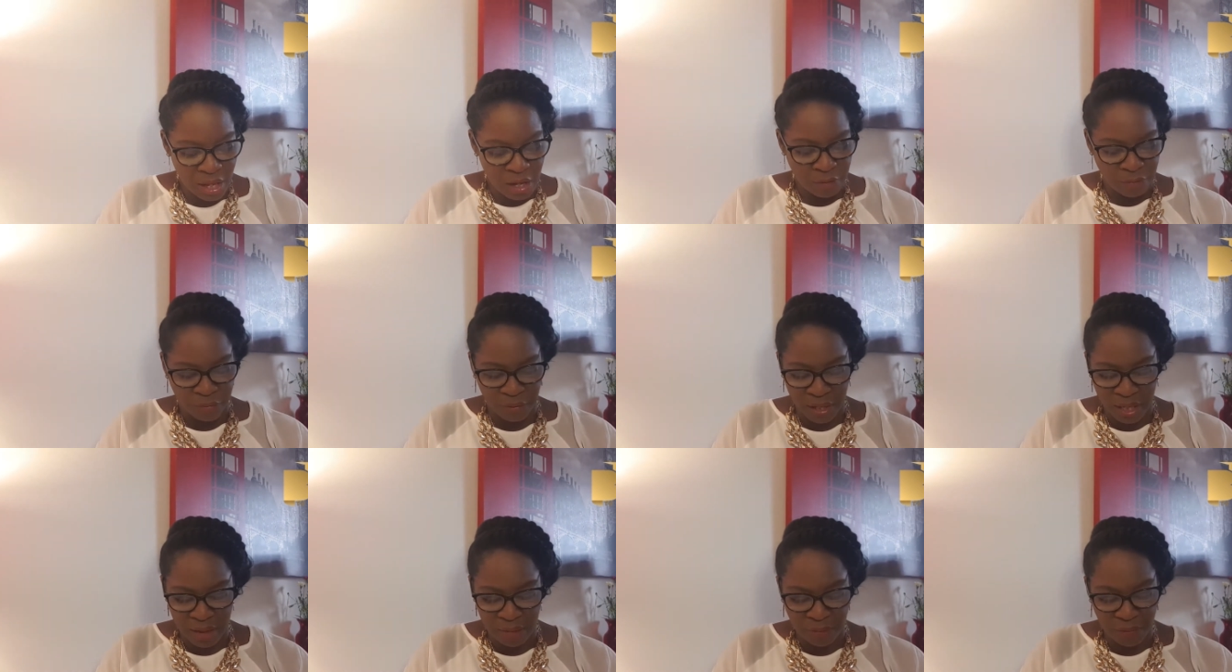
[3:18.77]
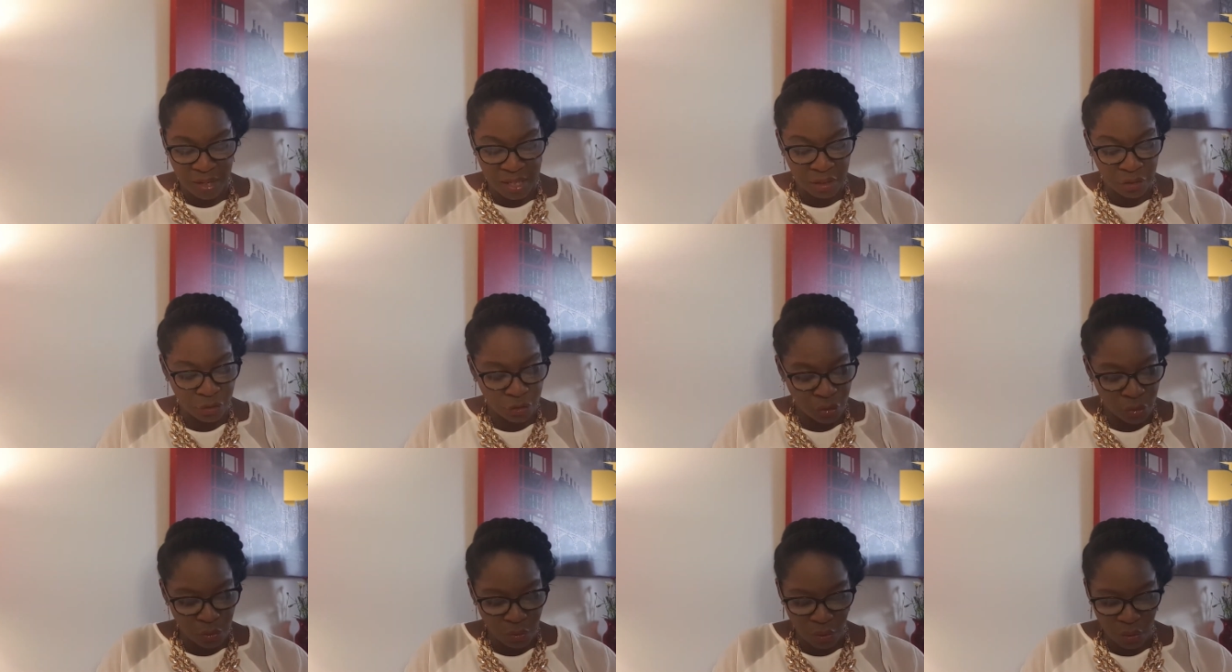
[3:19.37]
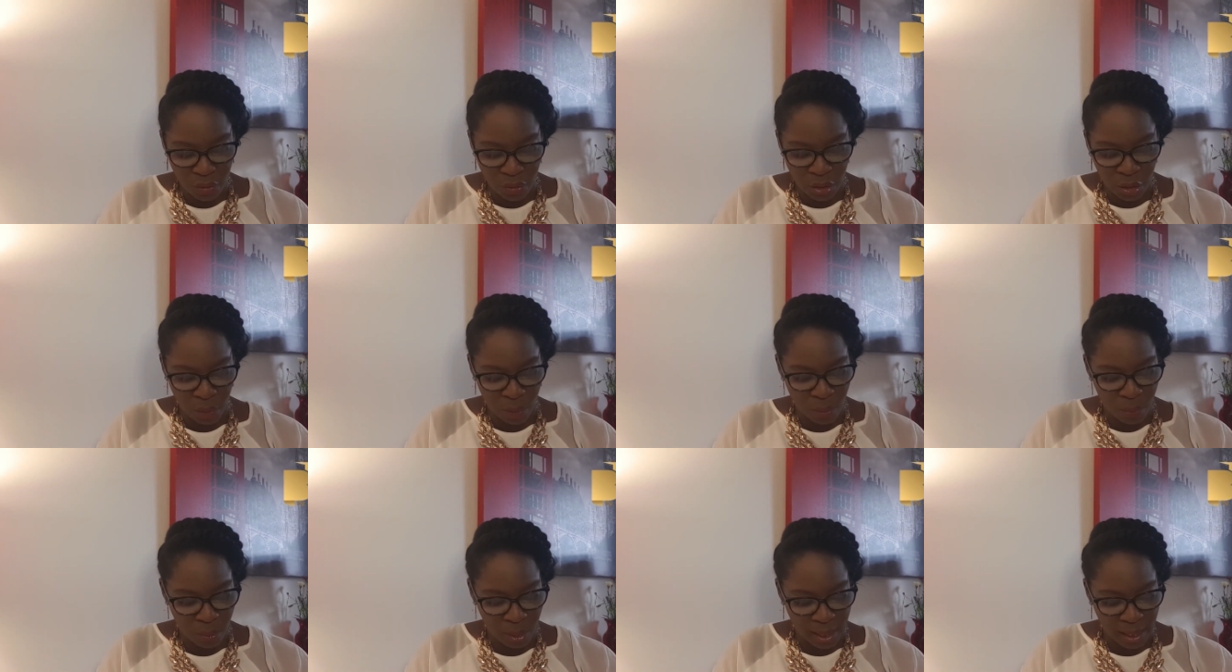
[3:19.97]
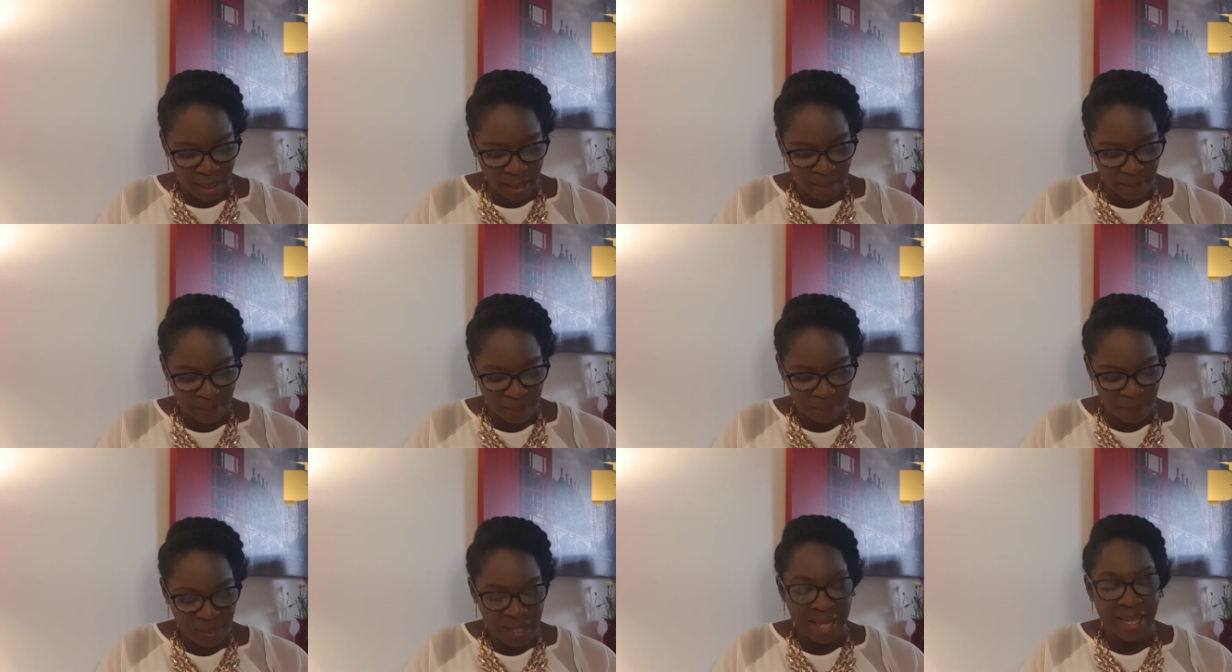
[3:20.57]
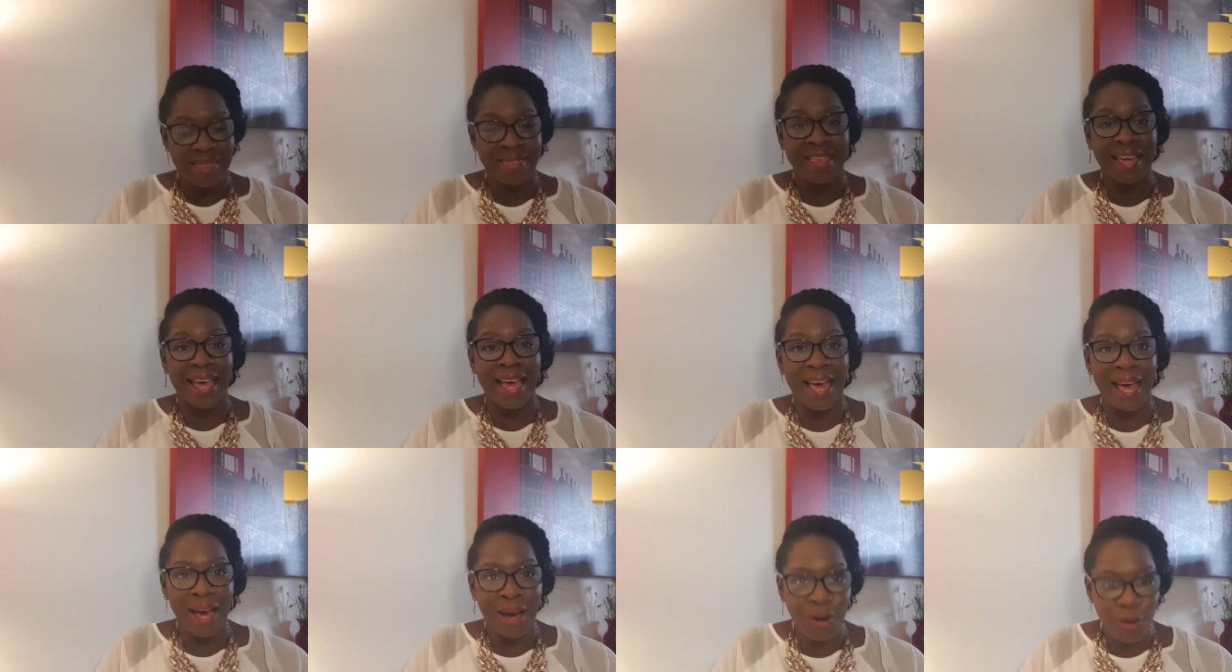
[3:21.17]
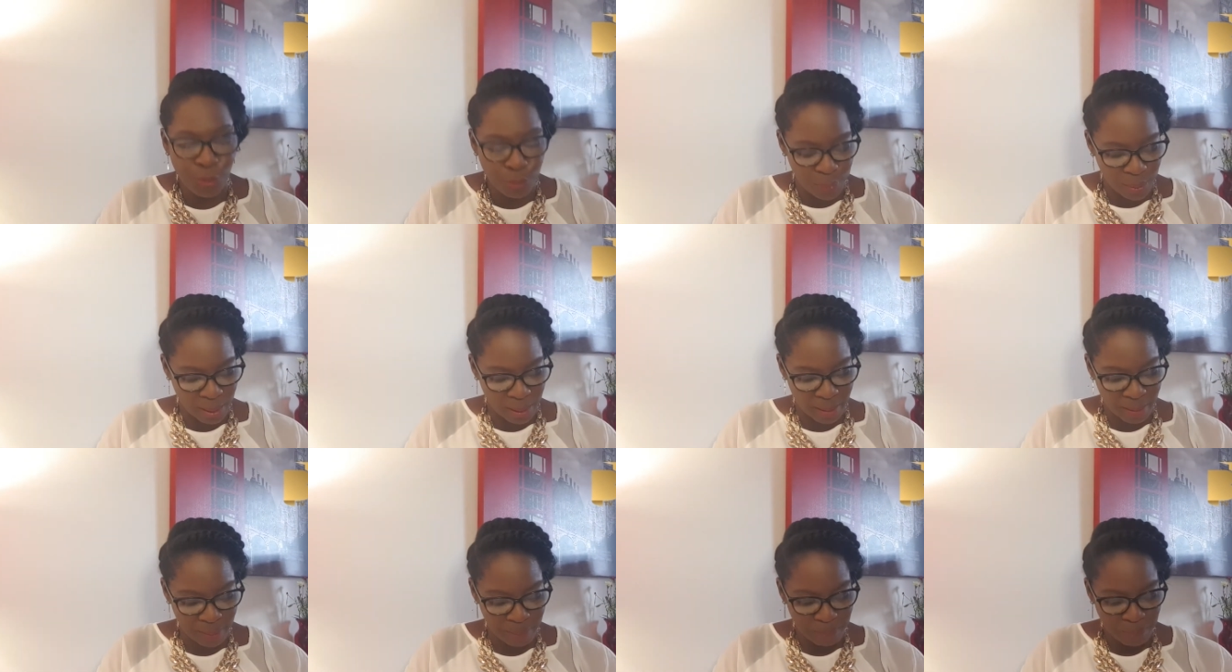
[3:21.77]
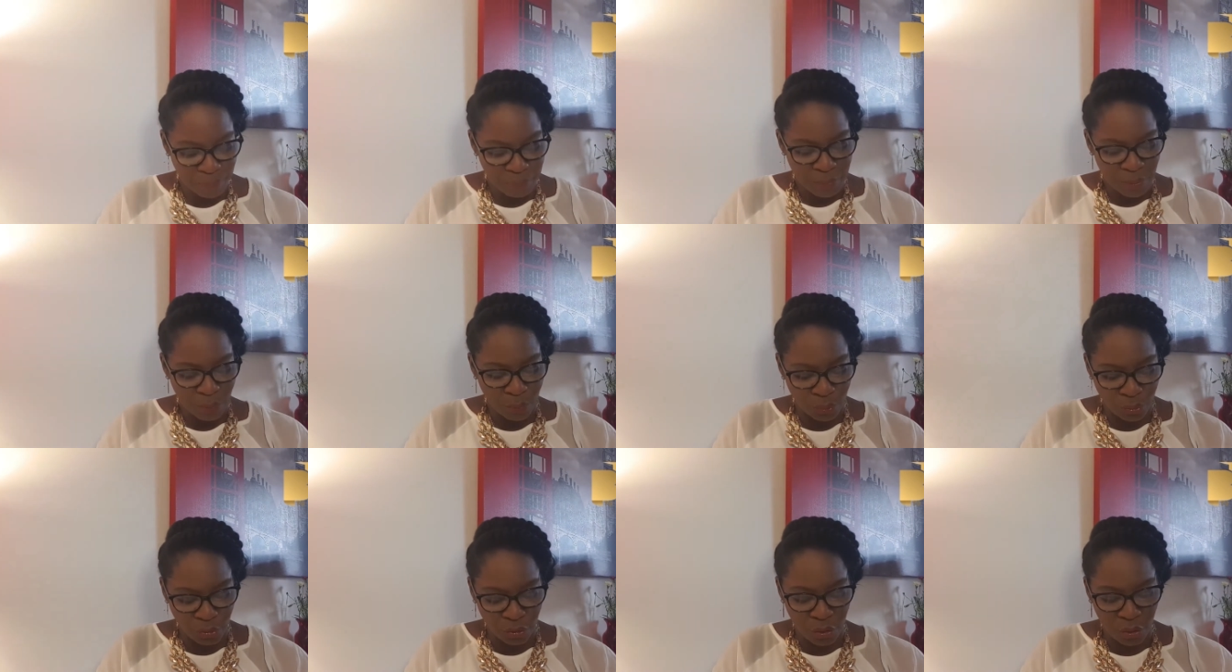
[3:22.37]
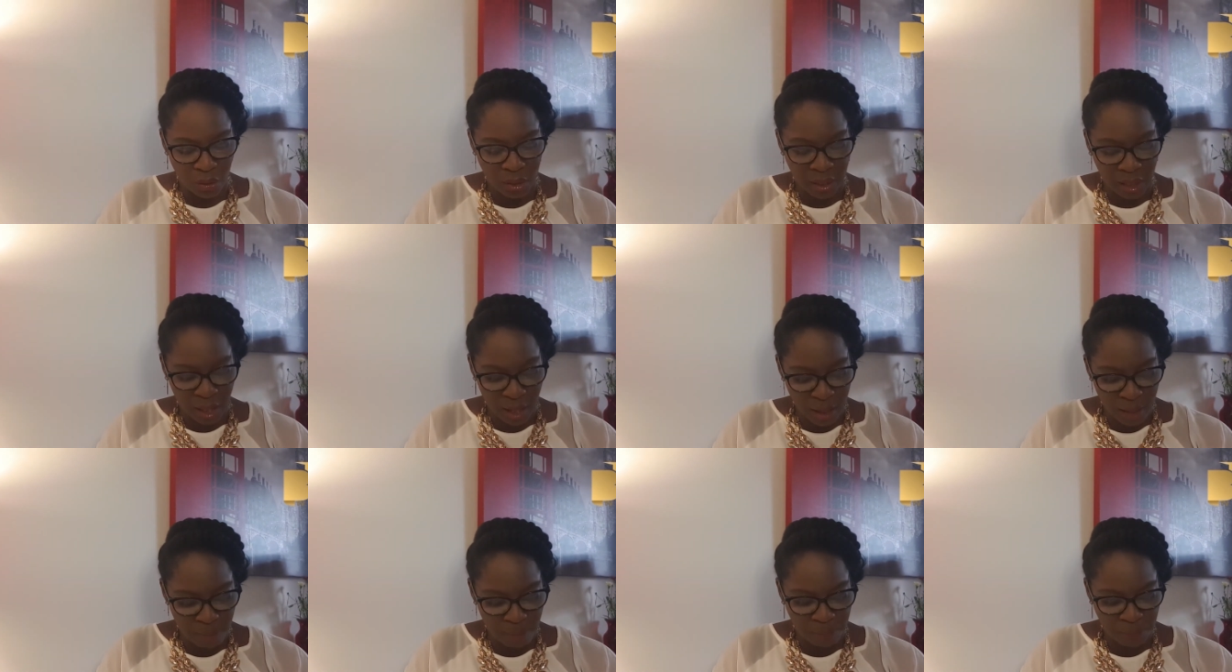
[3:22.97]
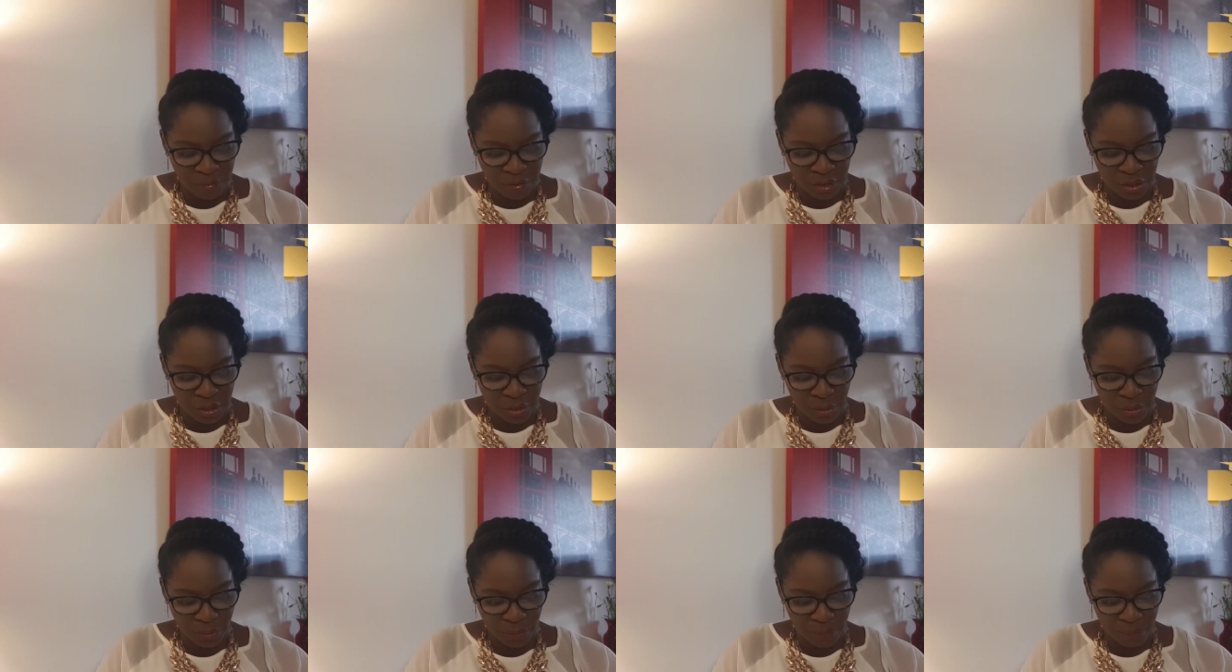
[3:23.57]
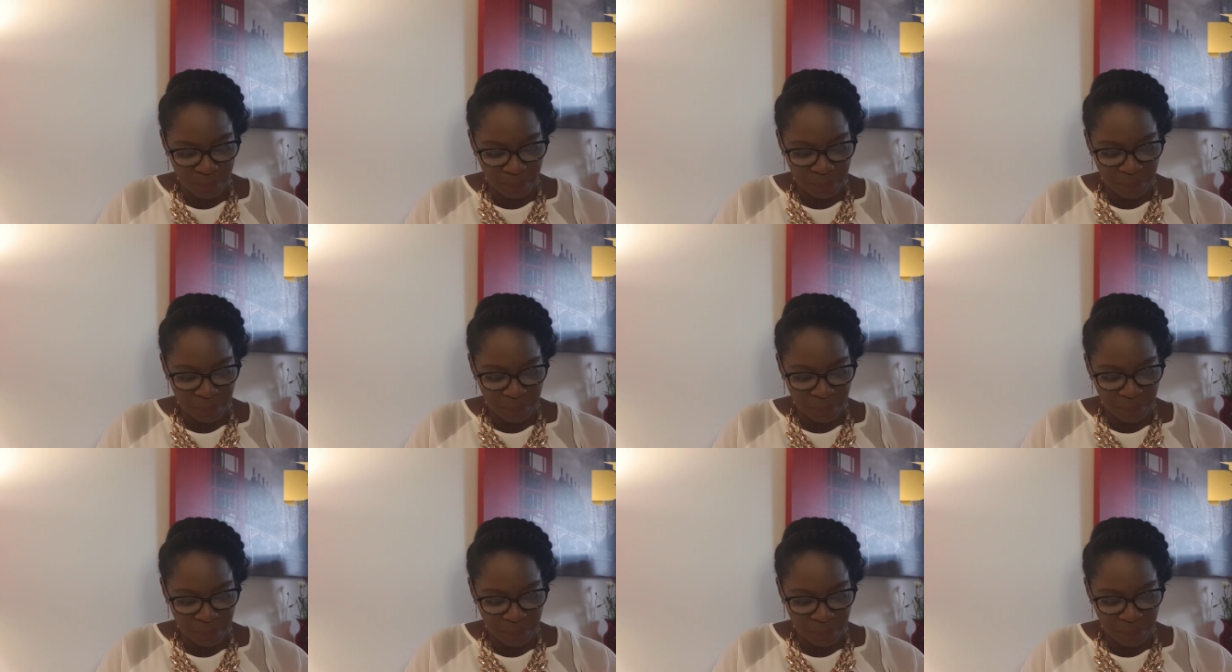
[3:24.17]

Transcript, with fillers: For if I do not go away, the helper will not come to you.